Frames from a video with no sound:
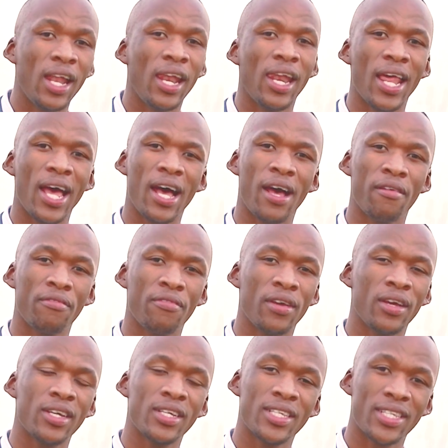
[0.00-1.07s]
Love
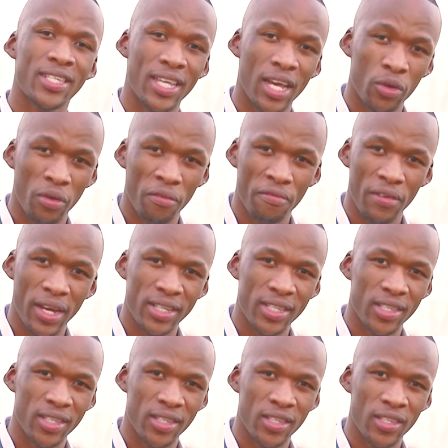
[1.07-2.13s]

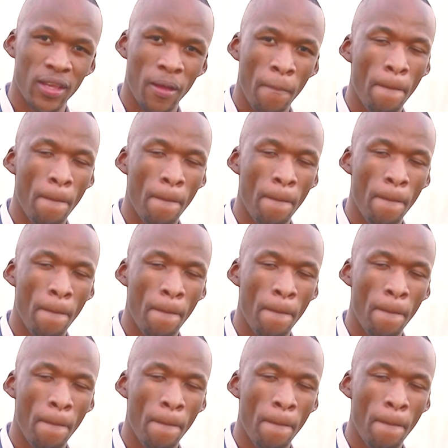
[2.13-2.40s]
sacrifices.